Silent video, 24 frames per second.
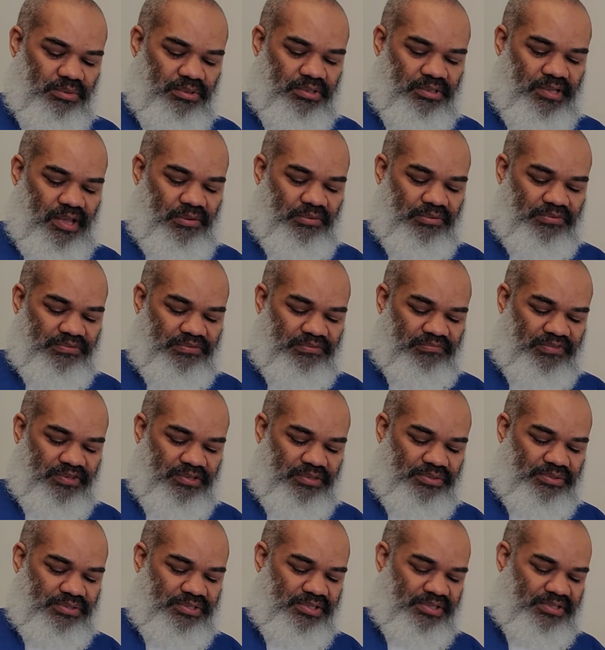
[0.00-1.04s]
Well, that was from
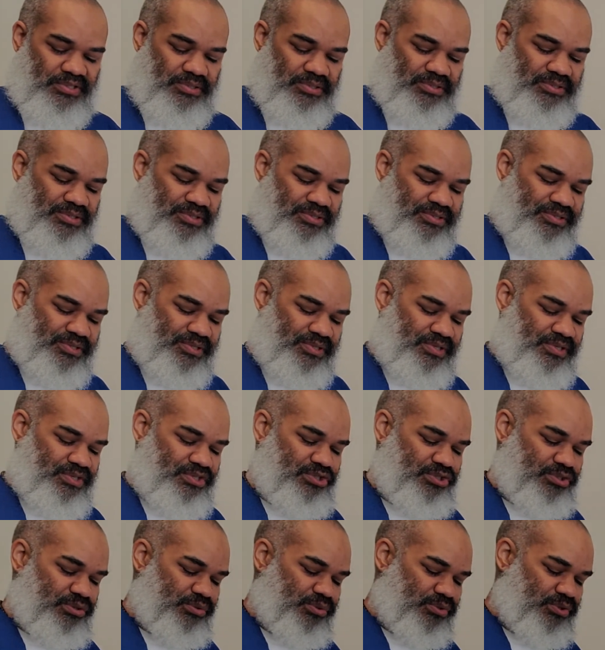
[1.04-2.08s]
verse 6 to 16. He
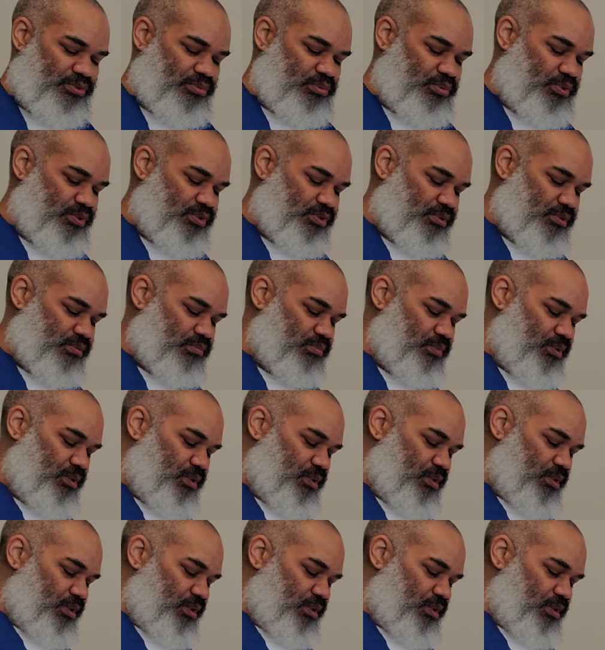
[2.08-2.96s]
chooses wisdom.